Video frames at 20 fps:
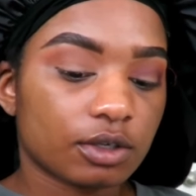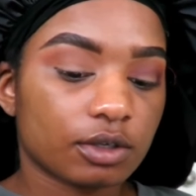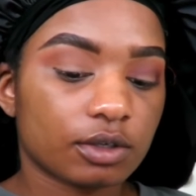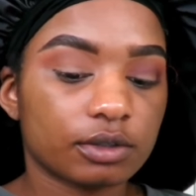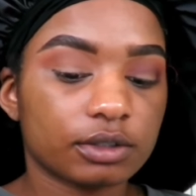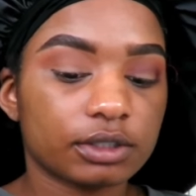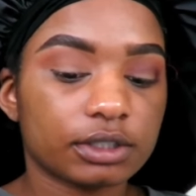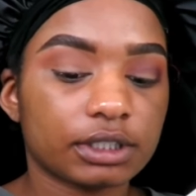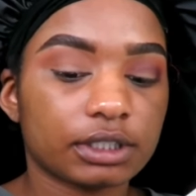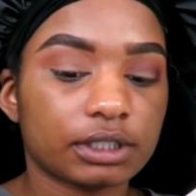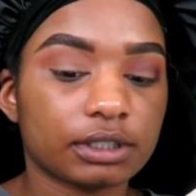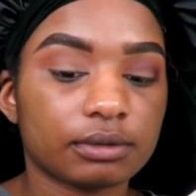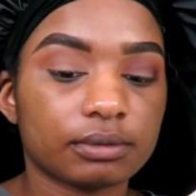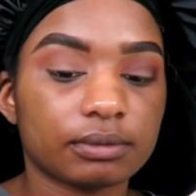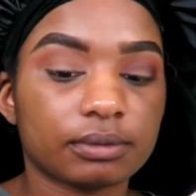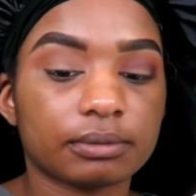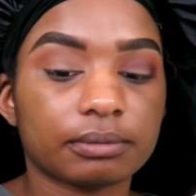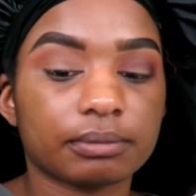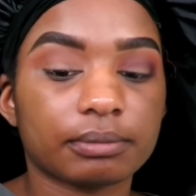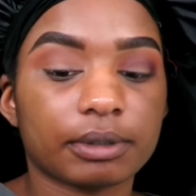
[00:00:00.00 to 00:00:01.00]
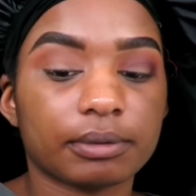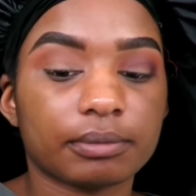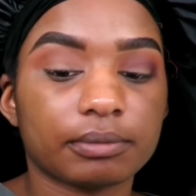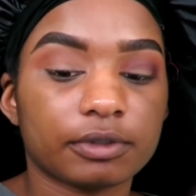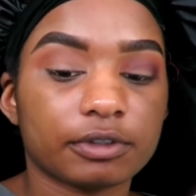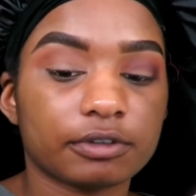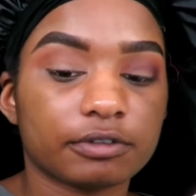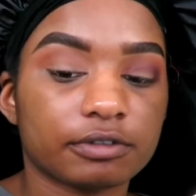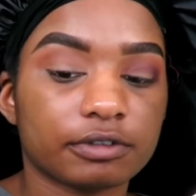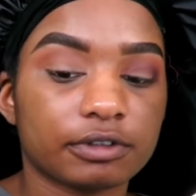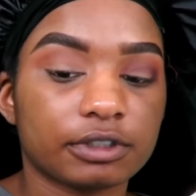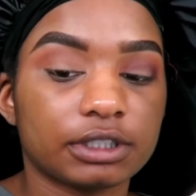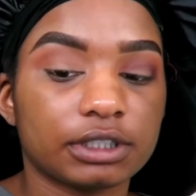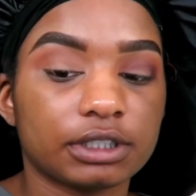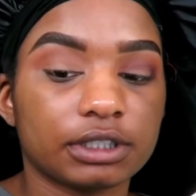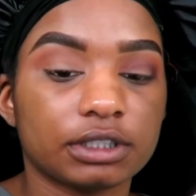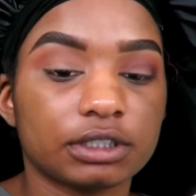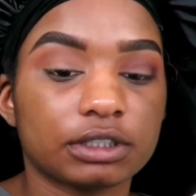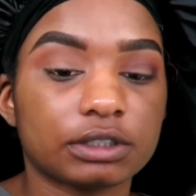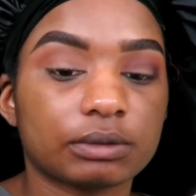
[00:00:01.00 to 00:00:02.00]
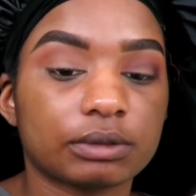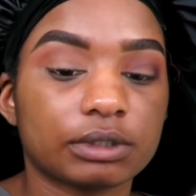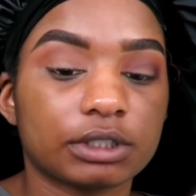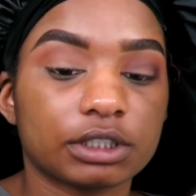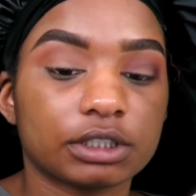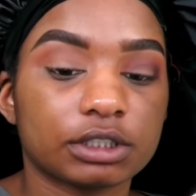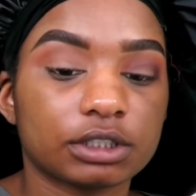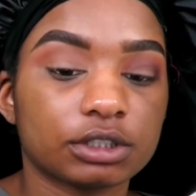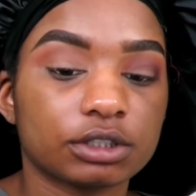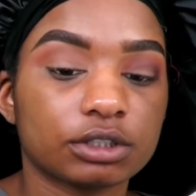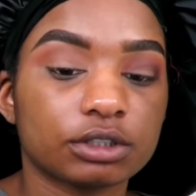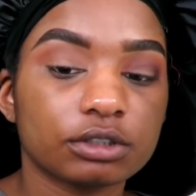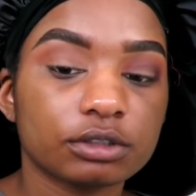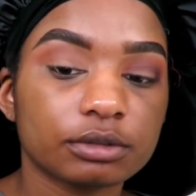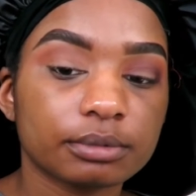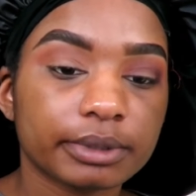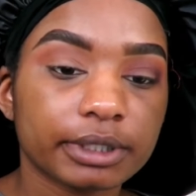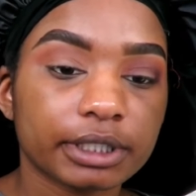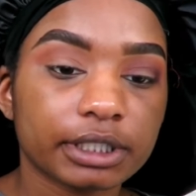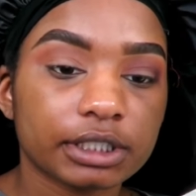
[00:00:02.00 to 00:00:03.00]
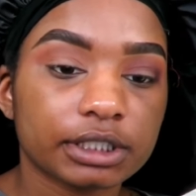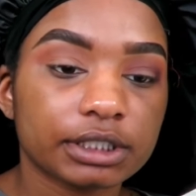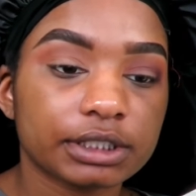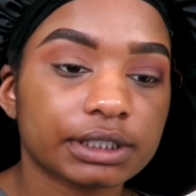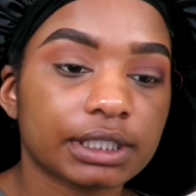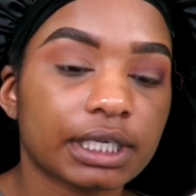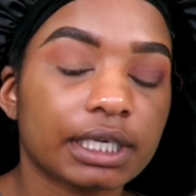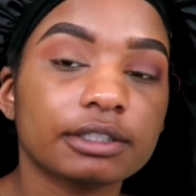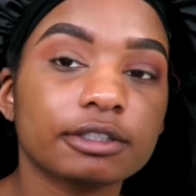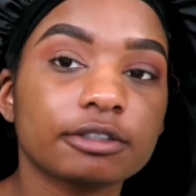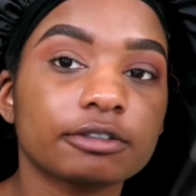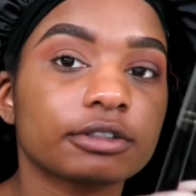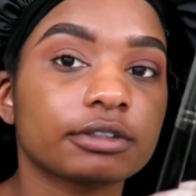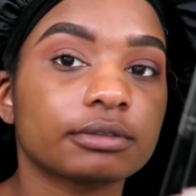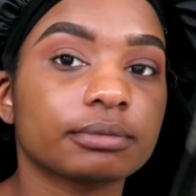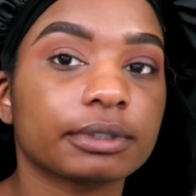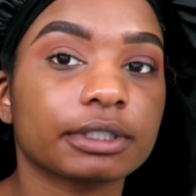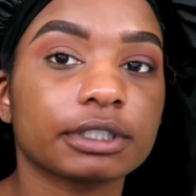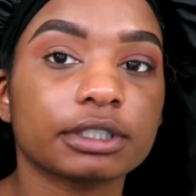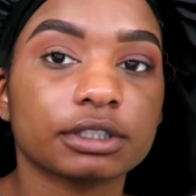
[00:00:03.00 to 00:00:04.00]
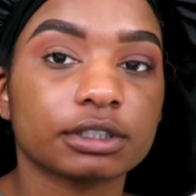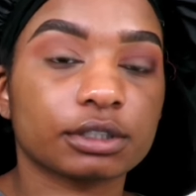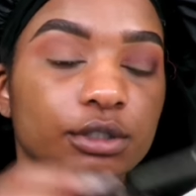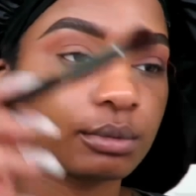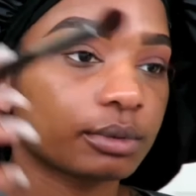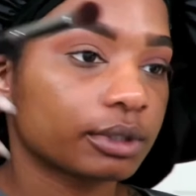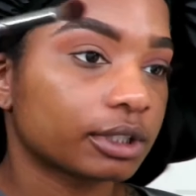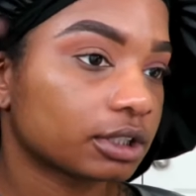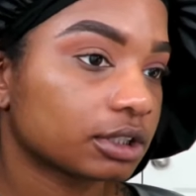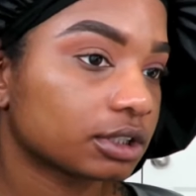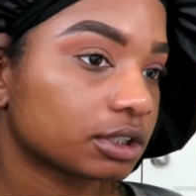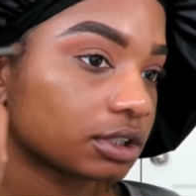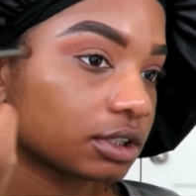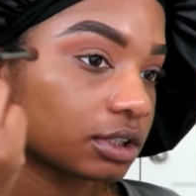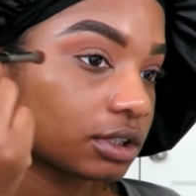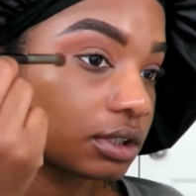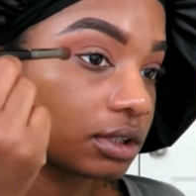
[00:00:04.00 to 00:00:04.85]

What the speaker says: going in with my Morphe E22 brush. I love this brush so much.